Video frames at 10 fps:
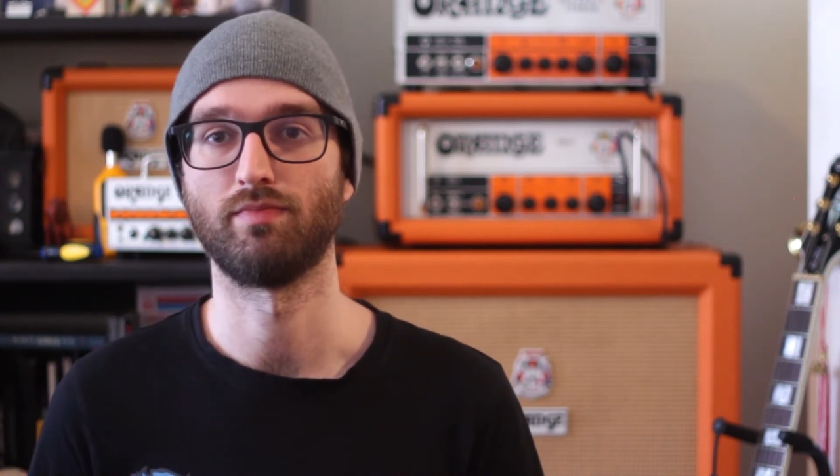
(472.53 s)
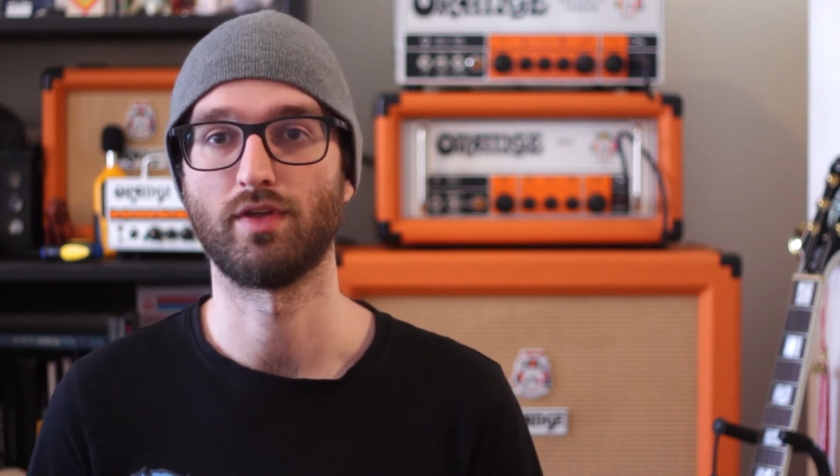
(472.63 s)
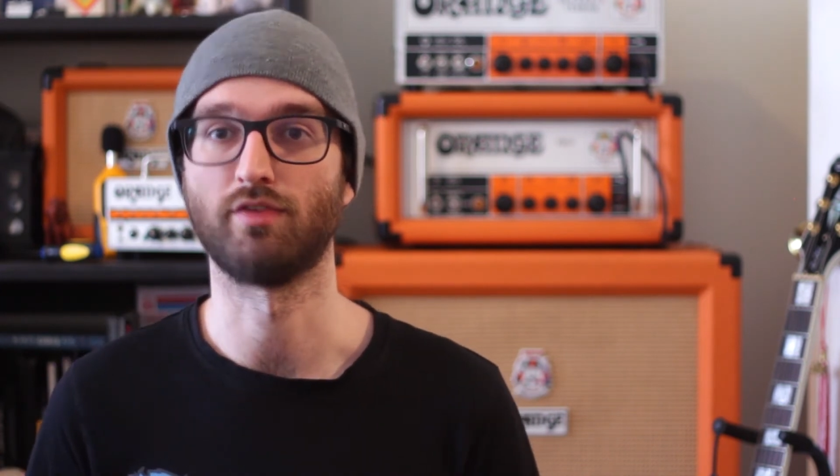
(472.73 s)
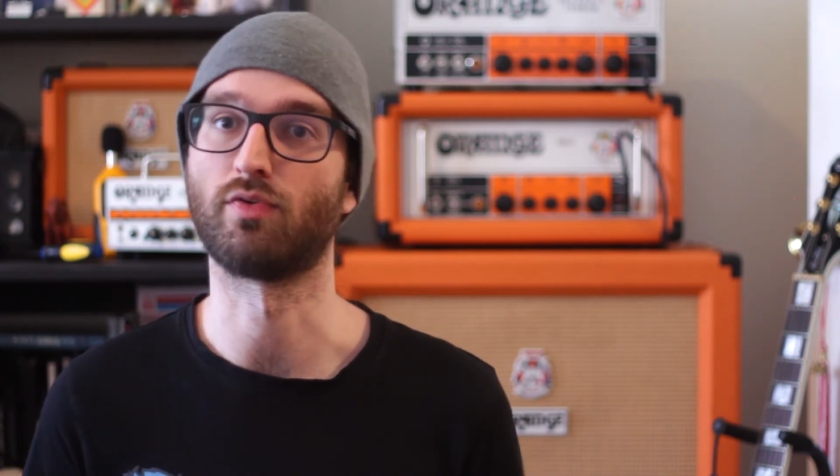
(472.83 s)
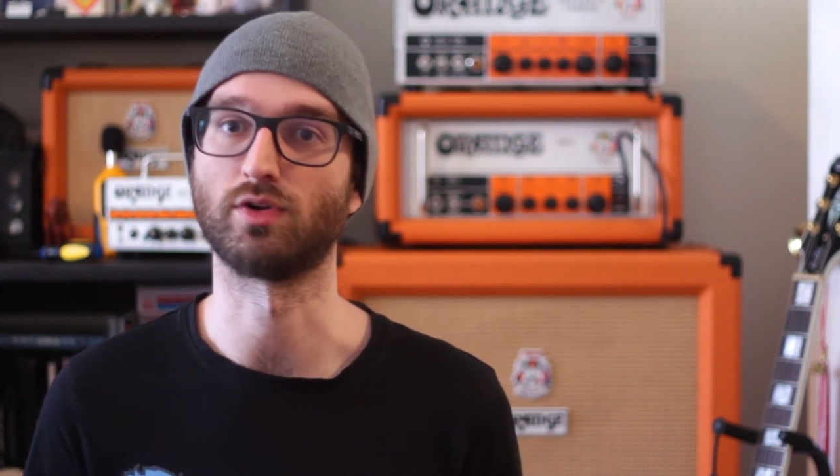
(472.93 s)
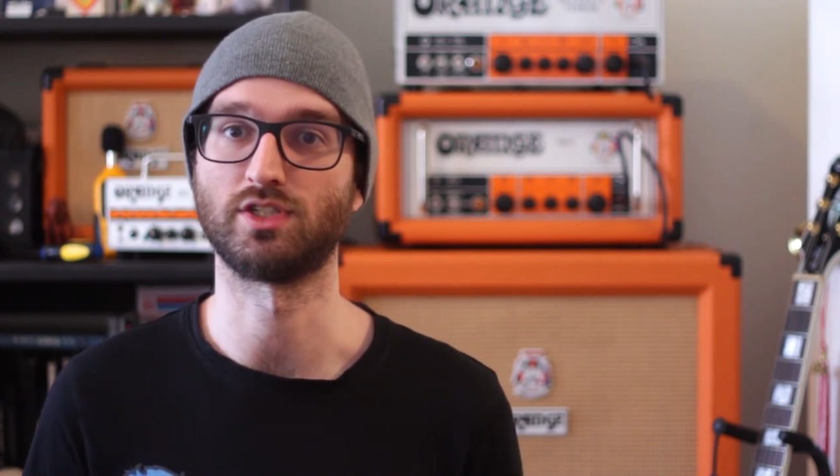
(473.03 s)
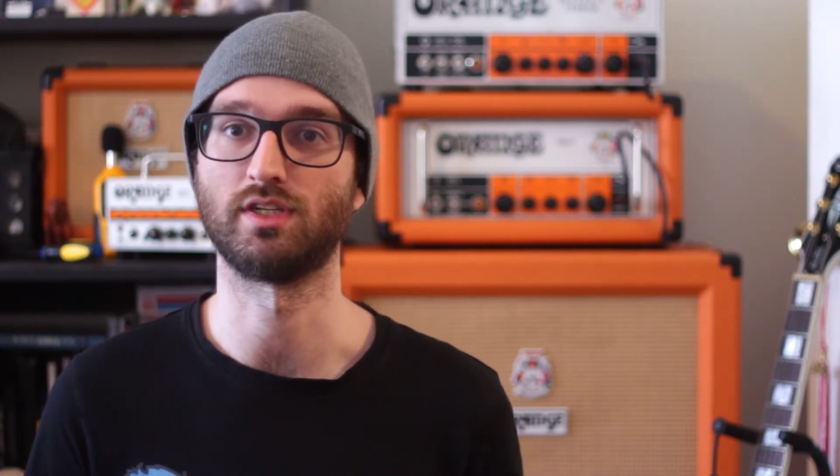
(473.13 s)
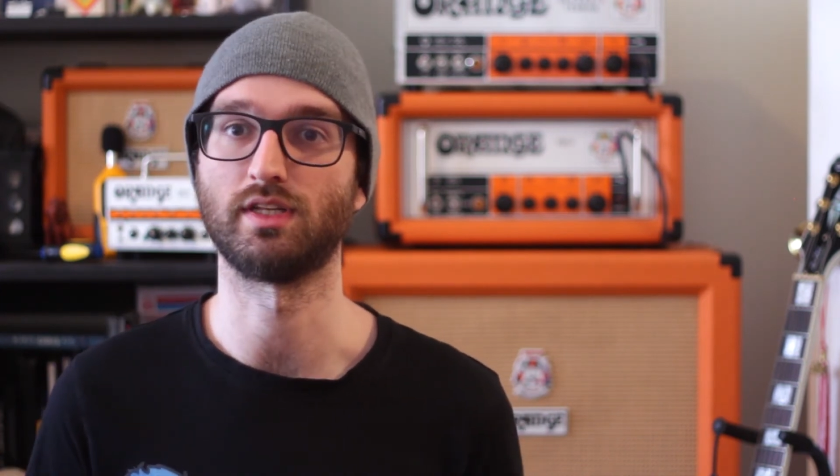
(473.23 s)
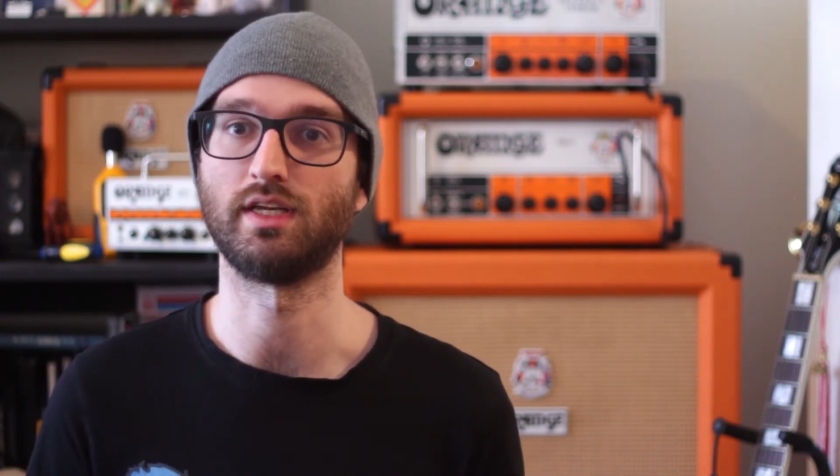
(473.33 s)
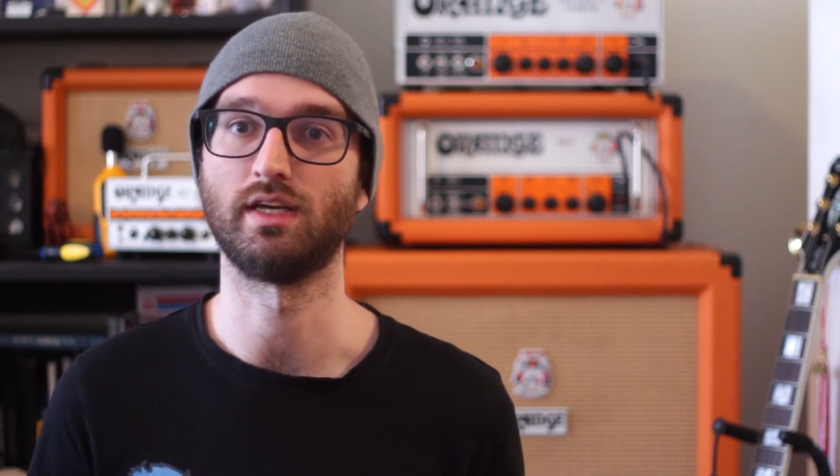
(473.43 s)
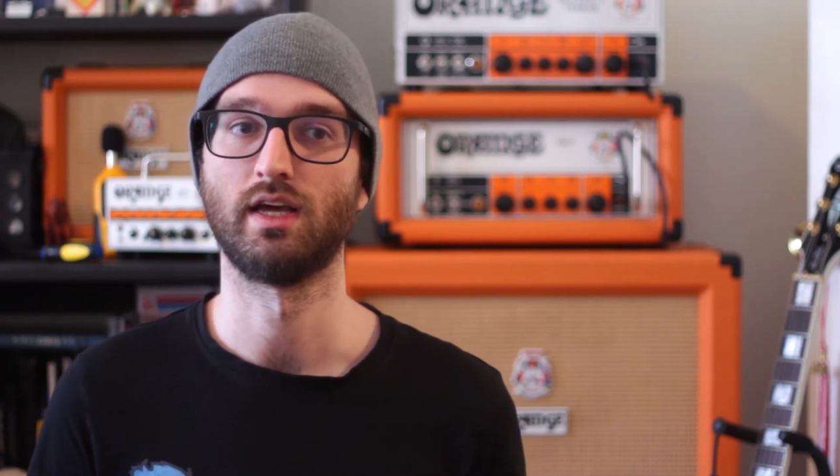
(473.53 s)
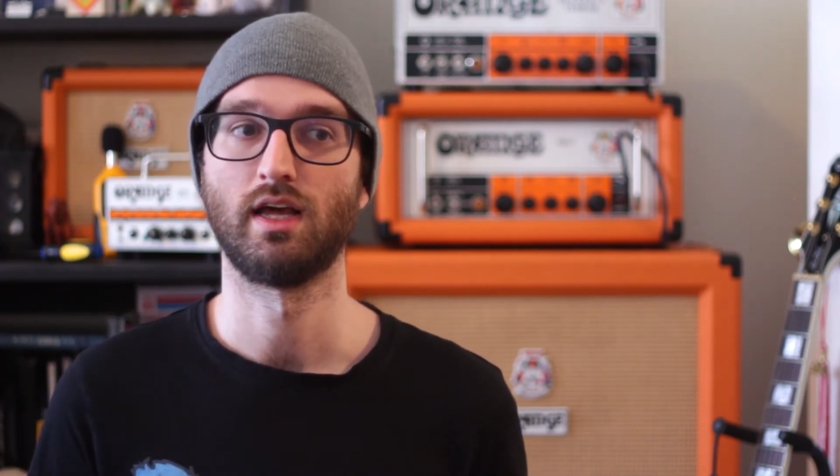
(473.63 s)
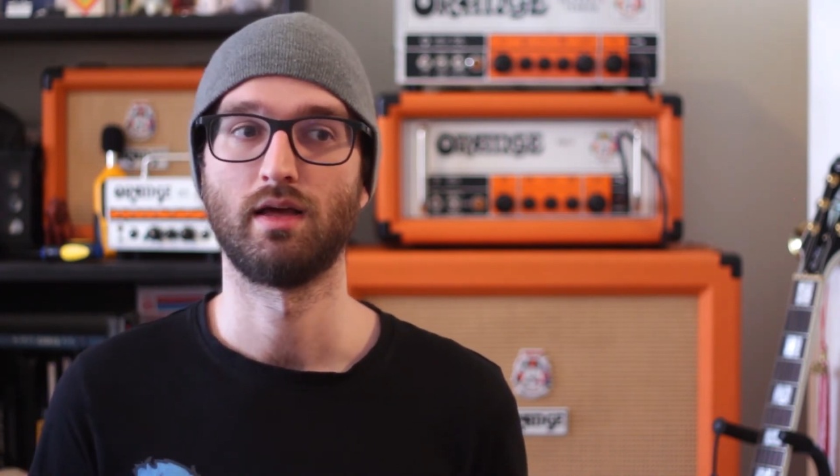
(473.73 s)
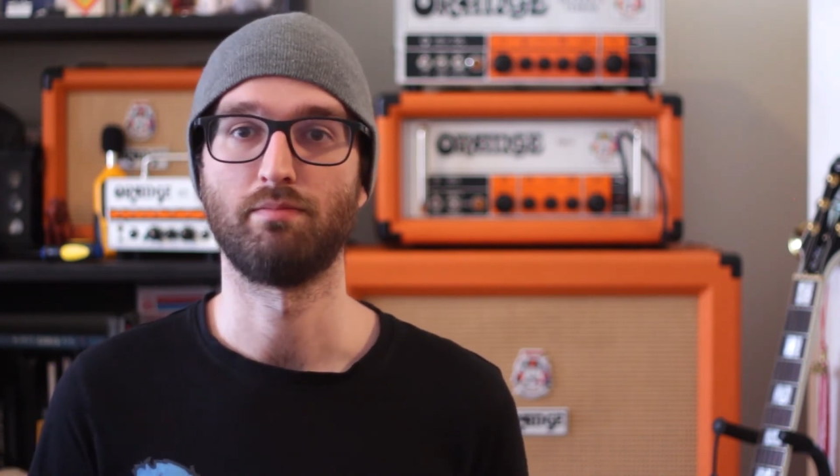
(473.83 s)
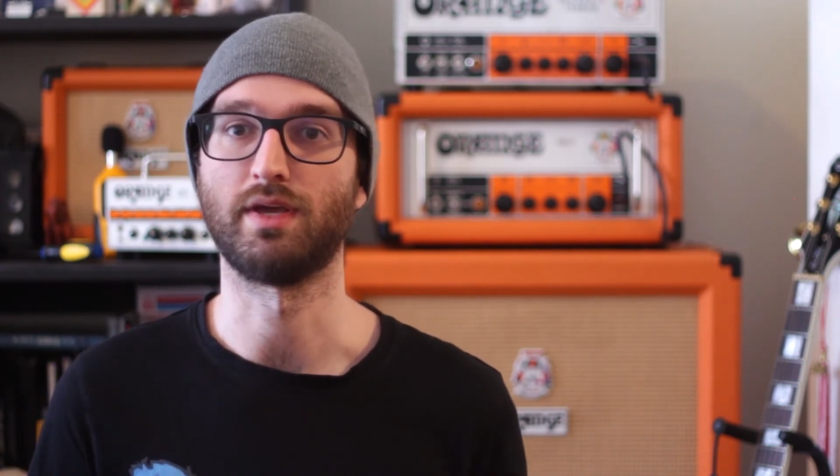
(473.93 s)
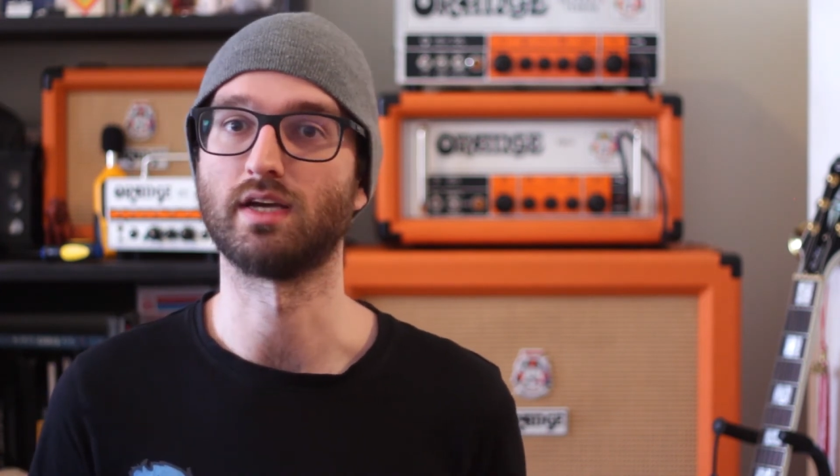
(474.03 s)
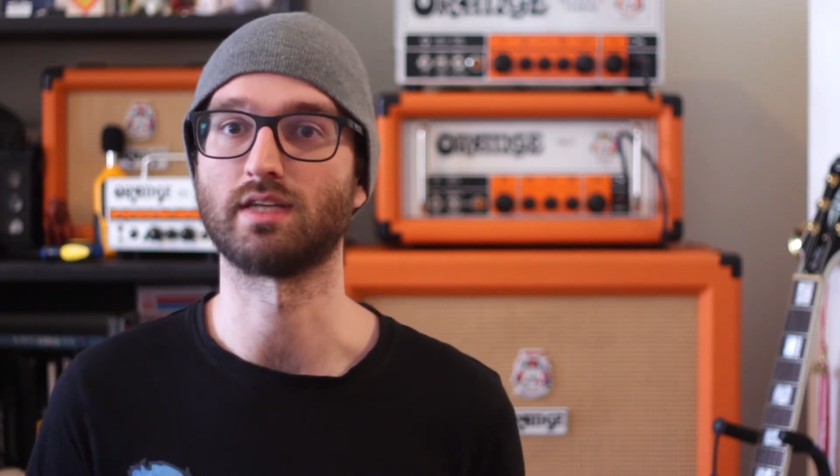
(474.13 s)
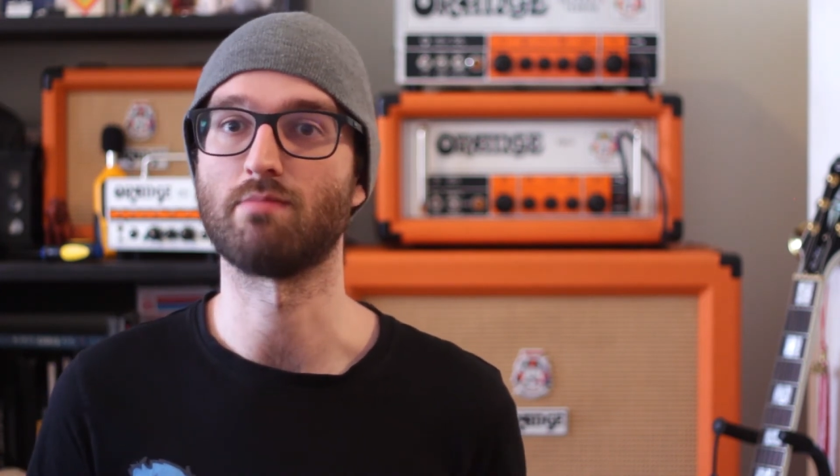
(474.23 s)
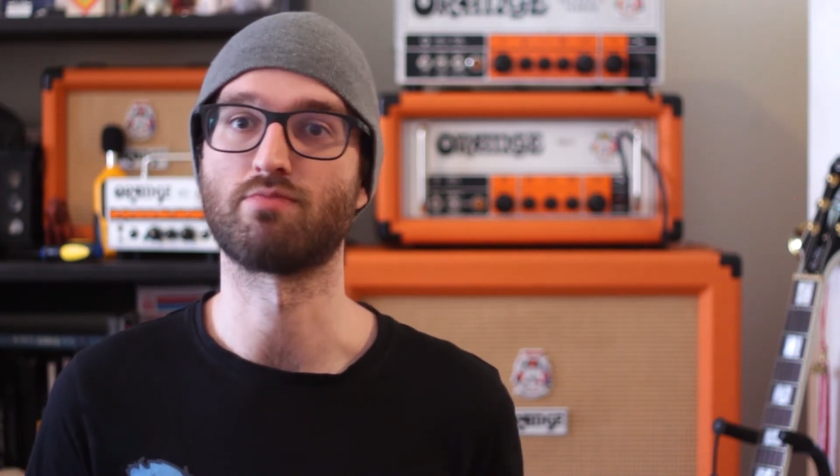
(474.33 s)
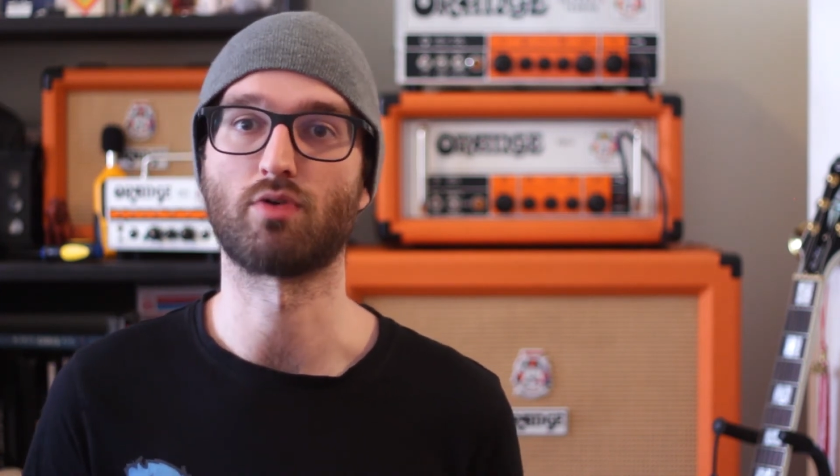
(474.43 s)
Unfortunately, because
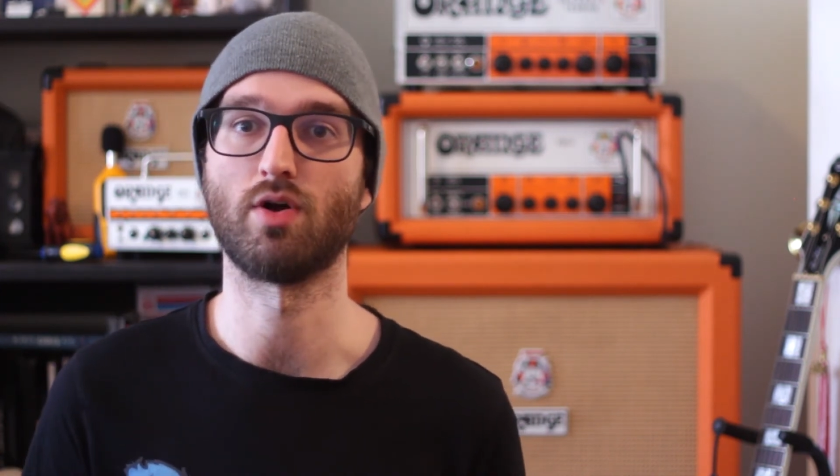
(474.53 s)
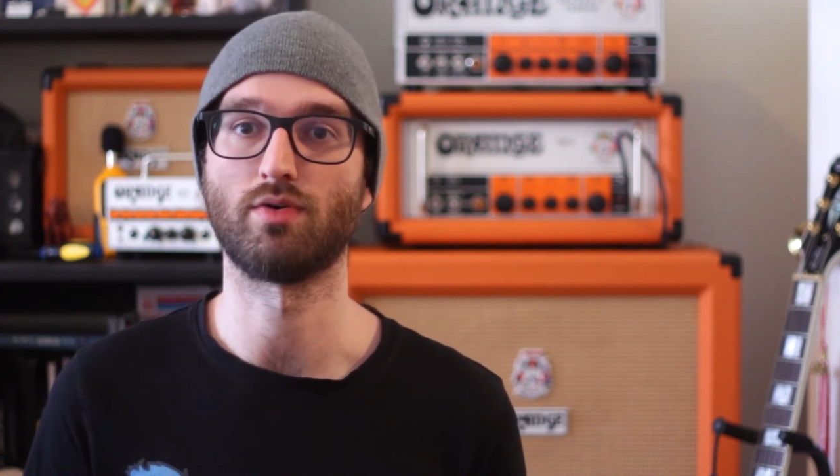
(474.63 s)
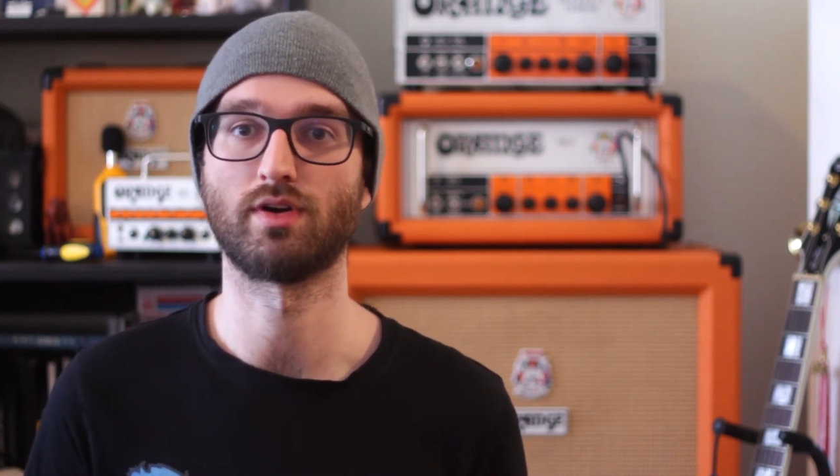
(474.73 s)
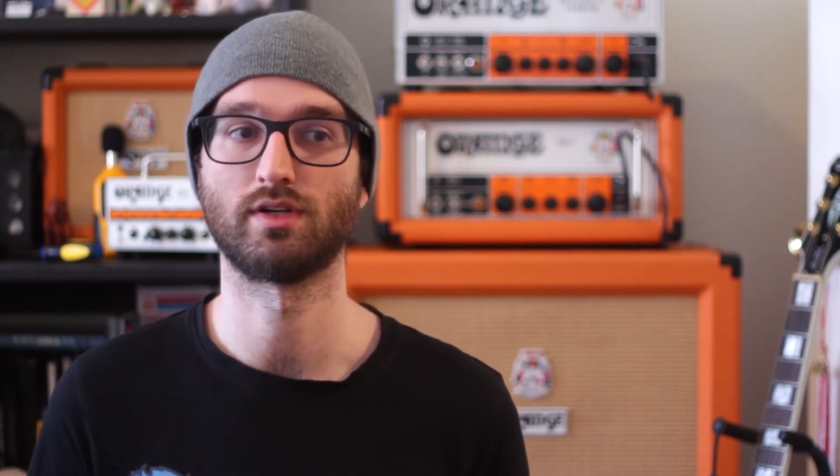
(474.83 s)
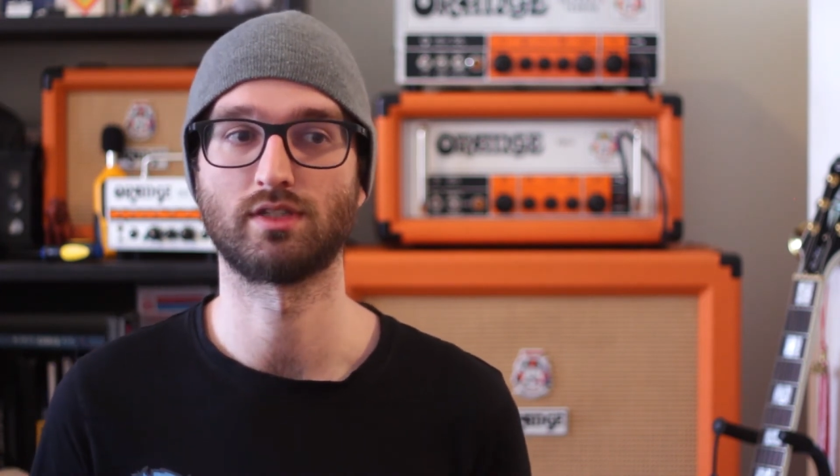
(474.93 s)
I broke